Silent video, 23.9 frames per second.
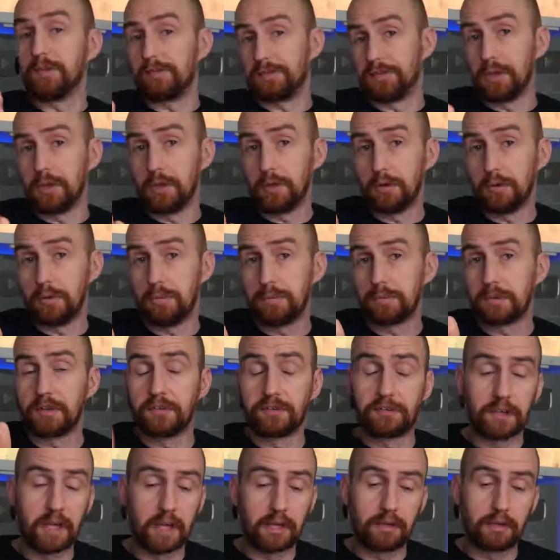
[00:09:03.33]
if you can
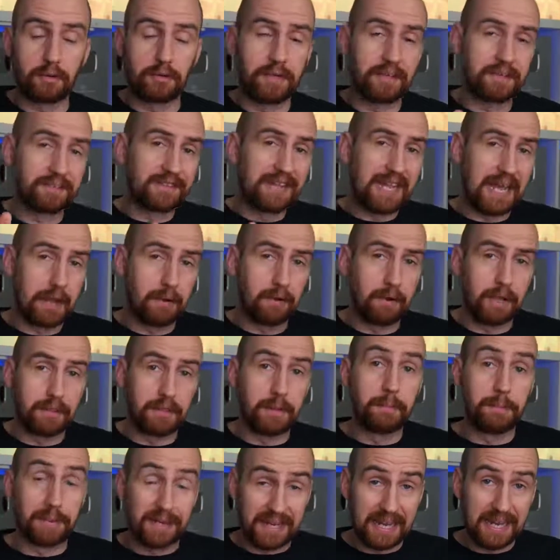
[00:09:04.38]
start doing this now at
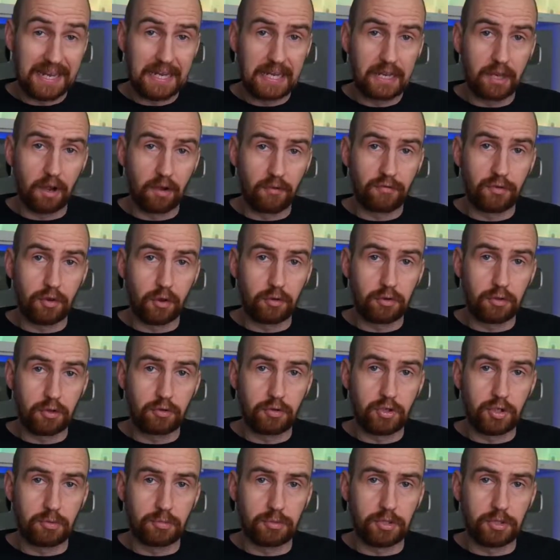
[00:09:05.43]
the beginning of your YouTube